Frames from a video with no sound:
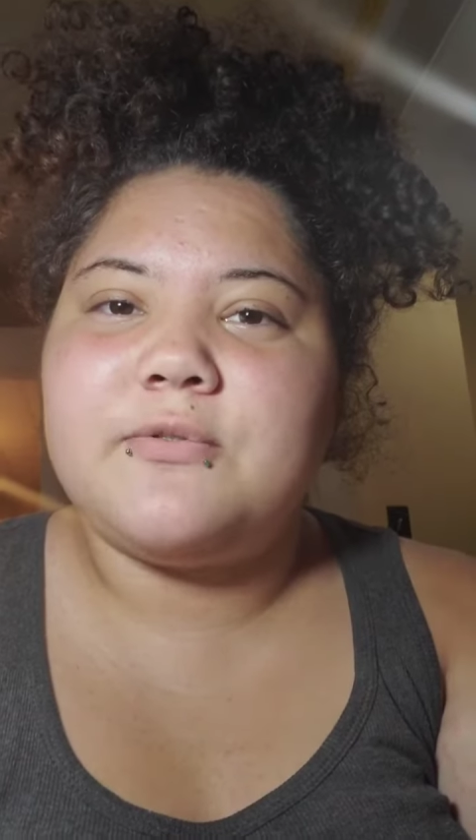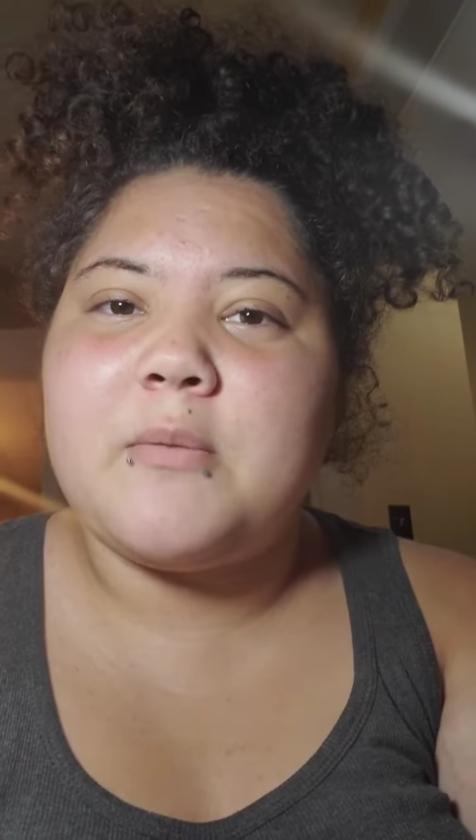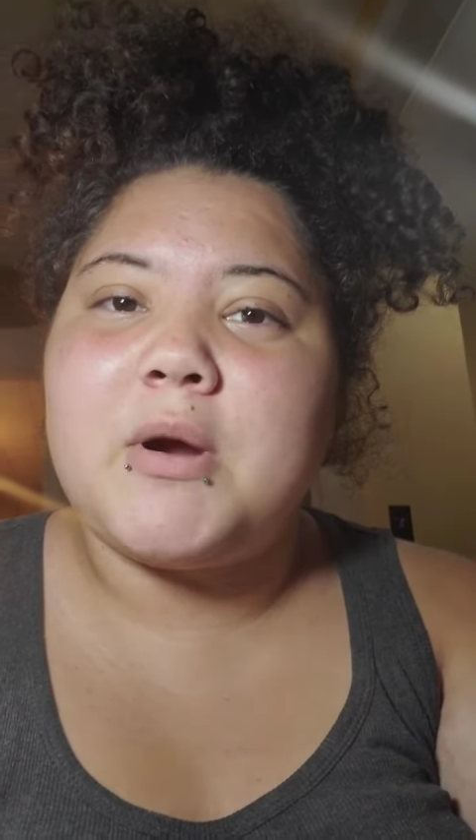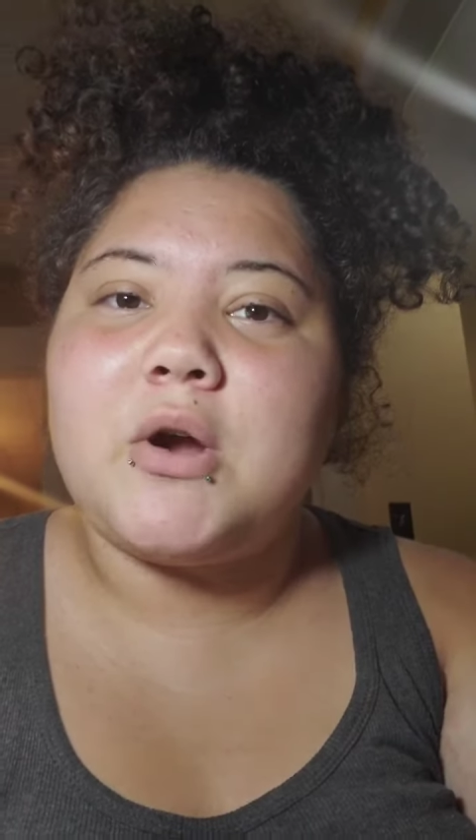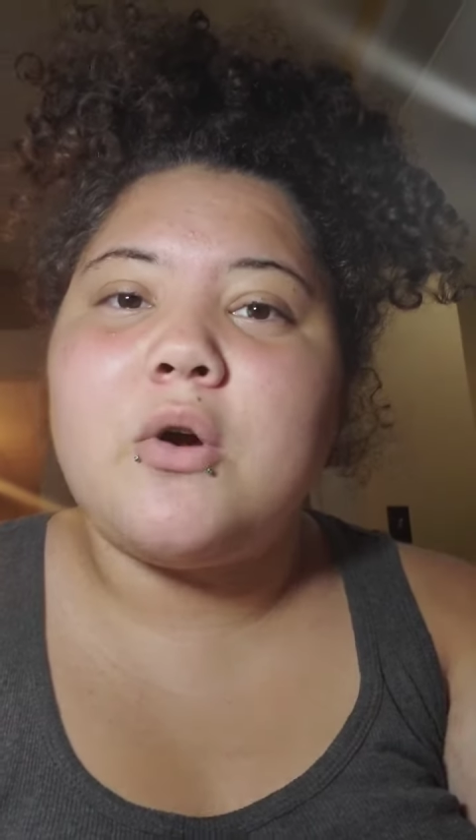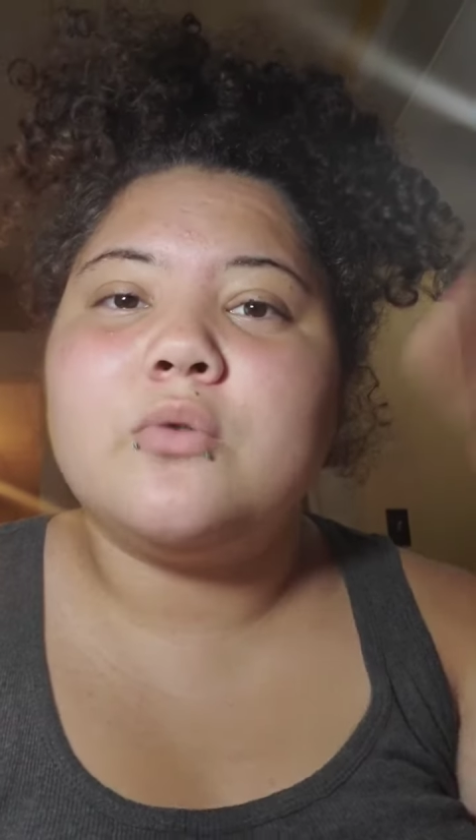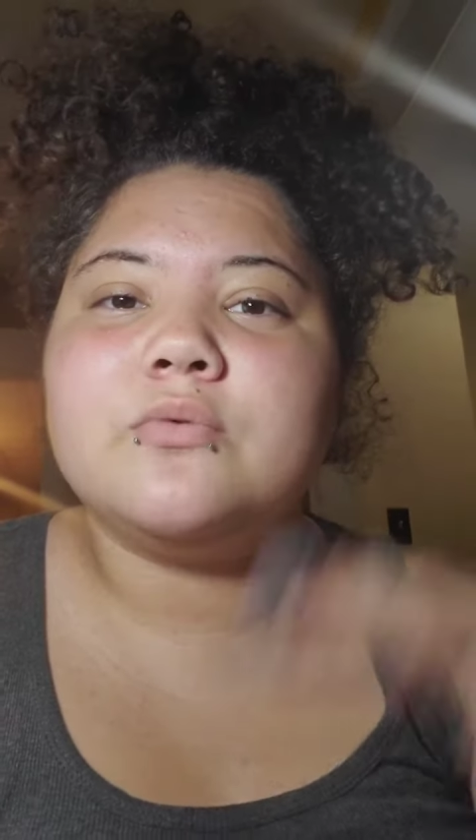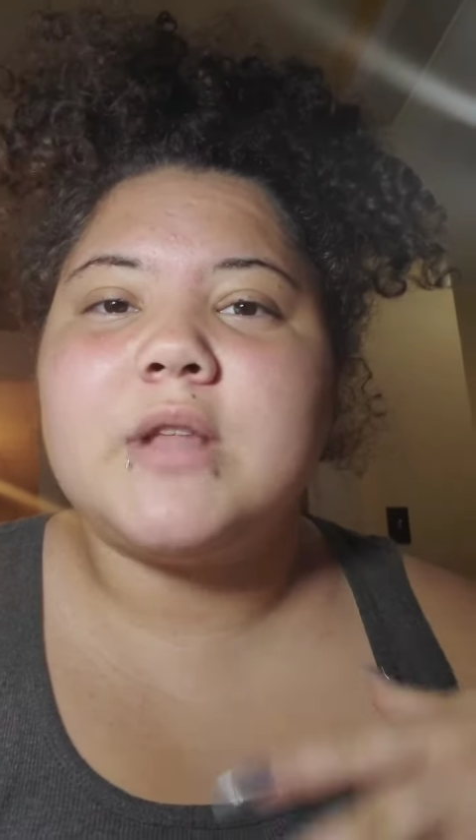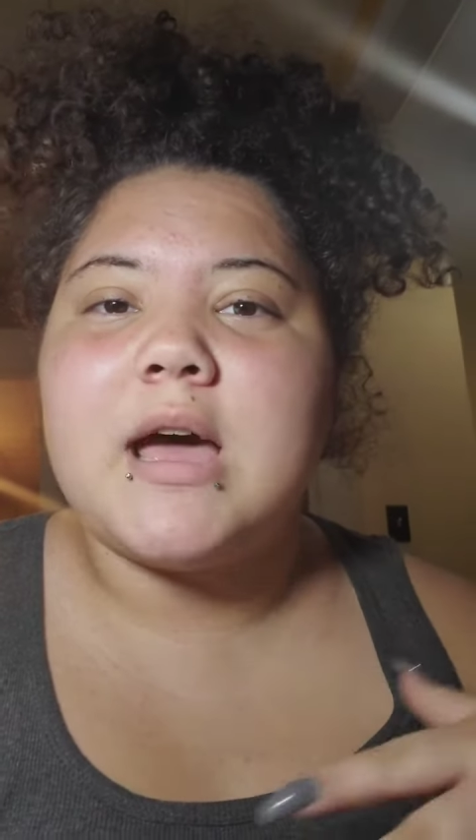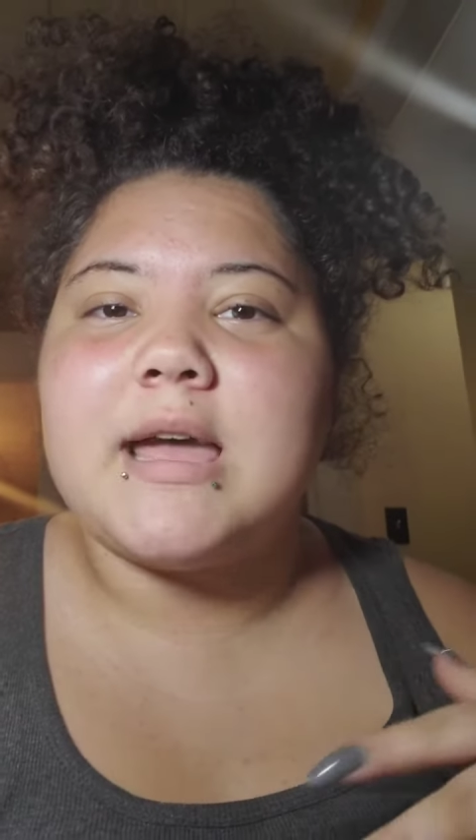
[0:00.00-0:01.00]
from our
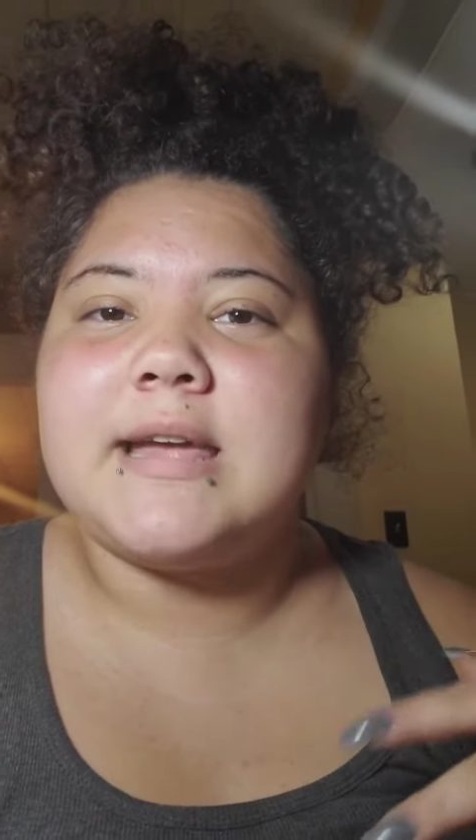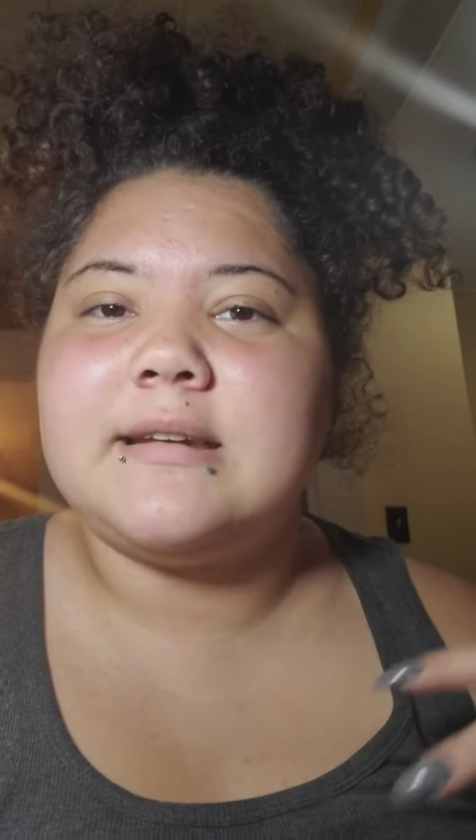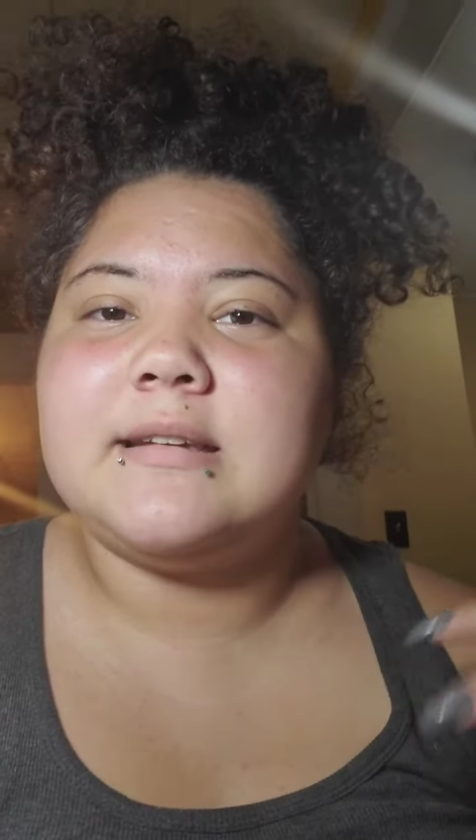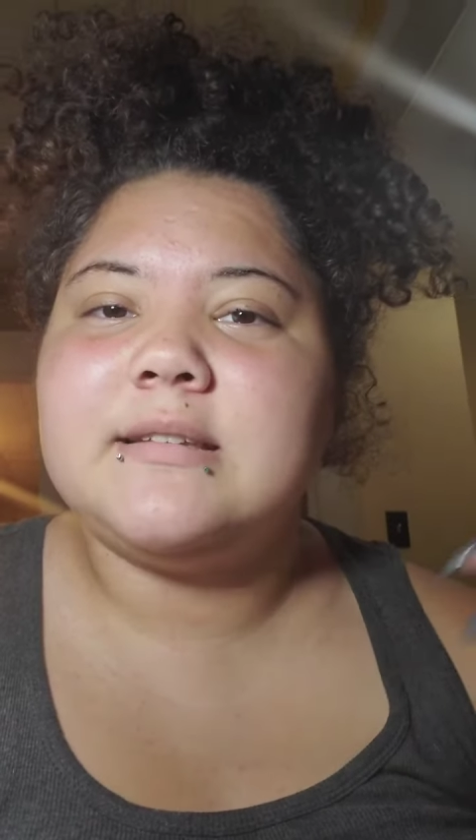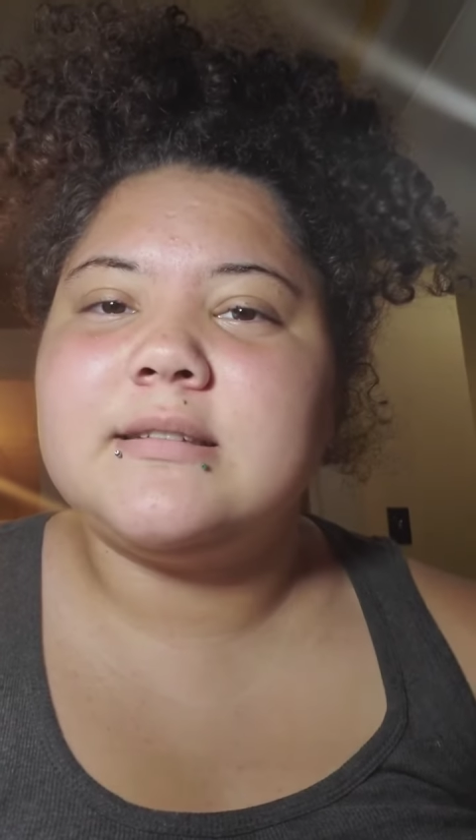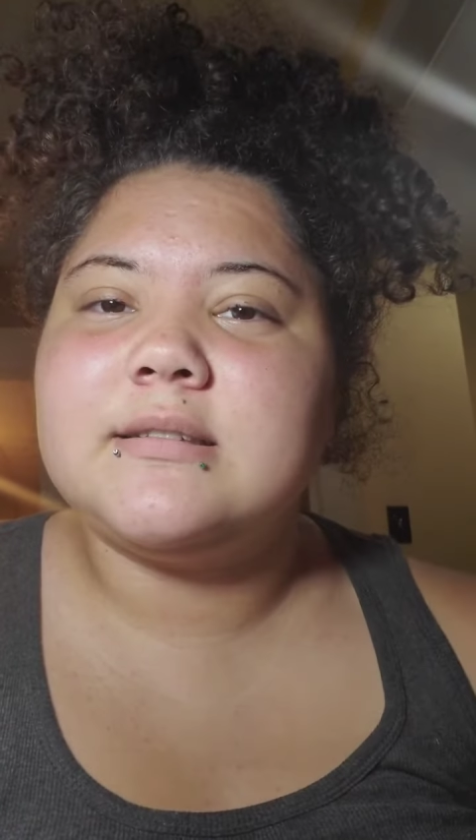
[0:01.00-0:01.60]
own line